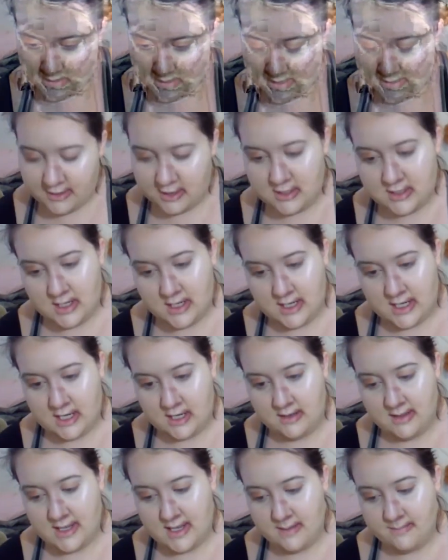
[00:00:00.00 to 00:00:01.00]
And there's dog
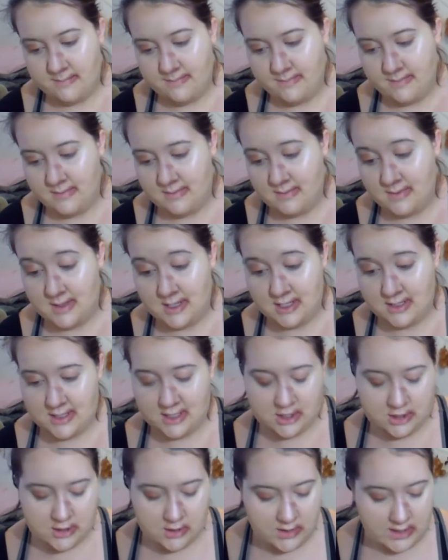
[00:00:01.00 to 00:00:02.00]
hair in that.
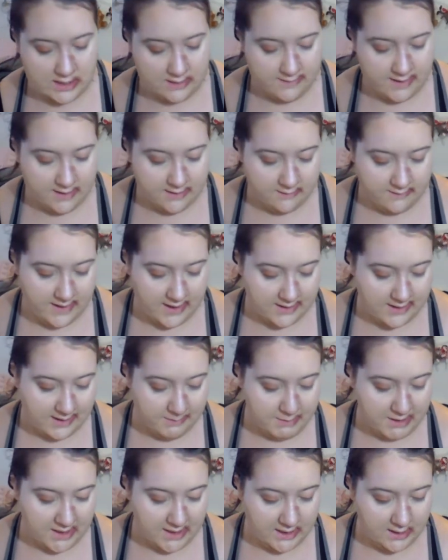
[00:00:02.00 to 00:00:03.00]
There's no getting around the fact
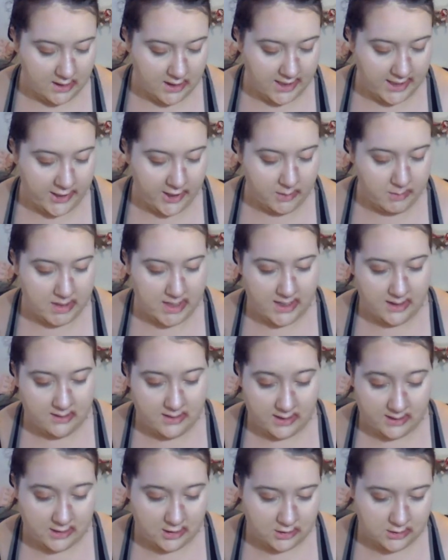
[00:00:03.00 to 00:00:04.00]
that I'm getting dog hair in mine.
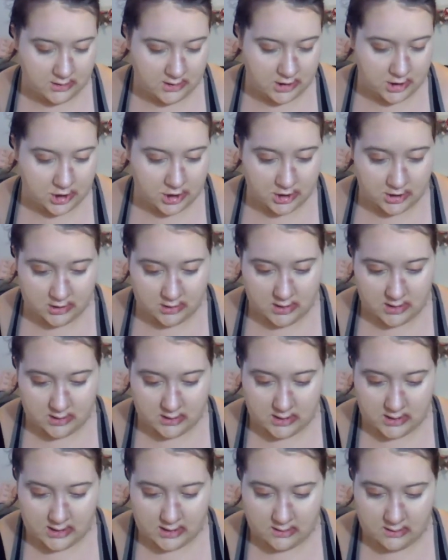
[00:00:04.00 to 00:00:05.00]
Like there's just
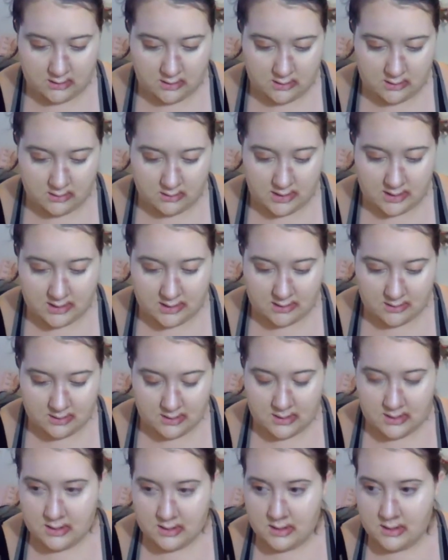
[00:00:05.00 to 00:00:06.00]
nothing going
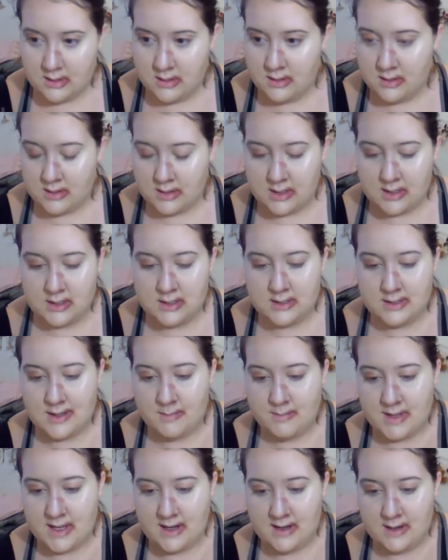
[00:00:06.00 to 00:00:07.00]
to
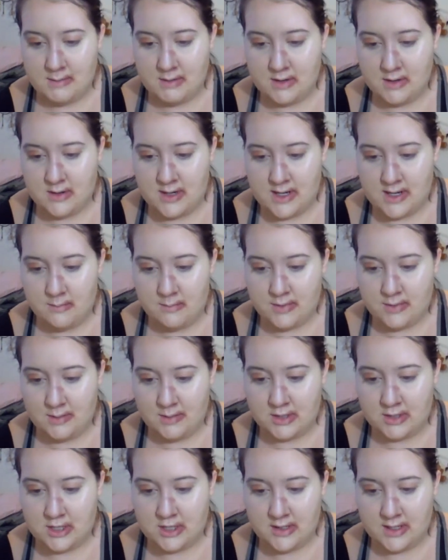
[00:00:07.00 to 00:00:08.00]
stop that. I want to go ahead and
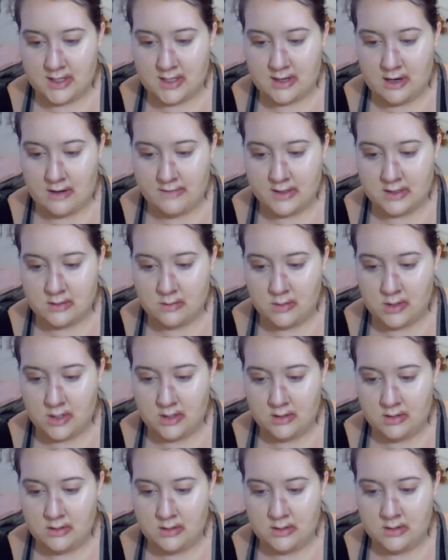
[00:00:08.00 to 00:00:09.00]
prematurely cut off this
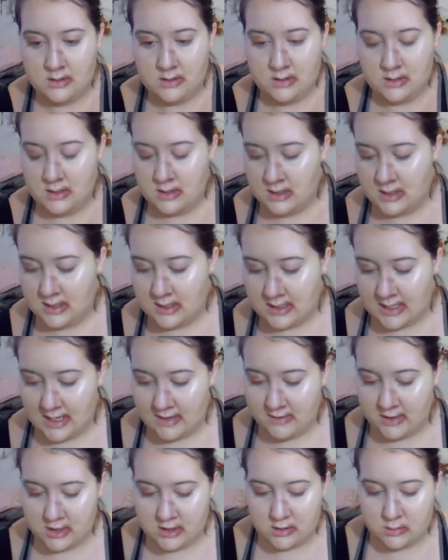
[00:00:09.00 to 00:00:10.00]
corner because I
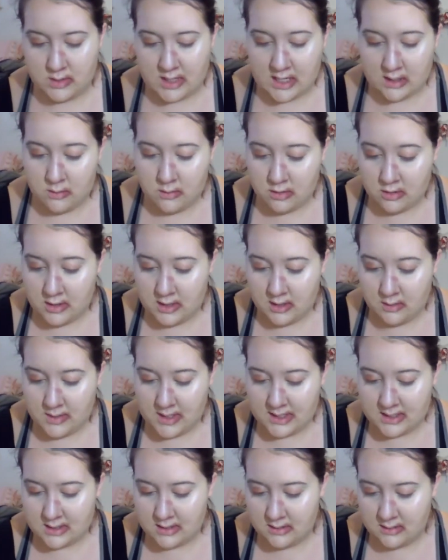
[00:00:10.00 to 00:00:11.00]
have issues with this corner
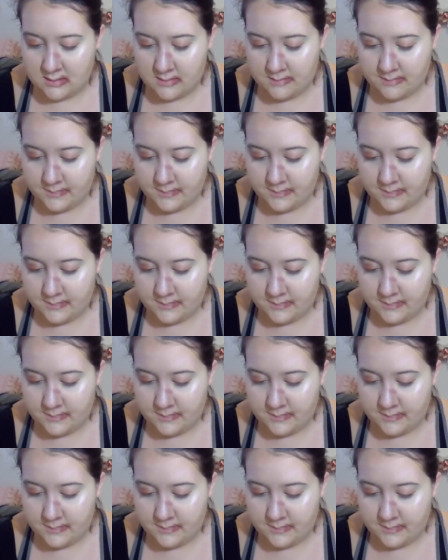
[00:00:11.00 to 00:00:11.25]
anyways.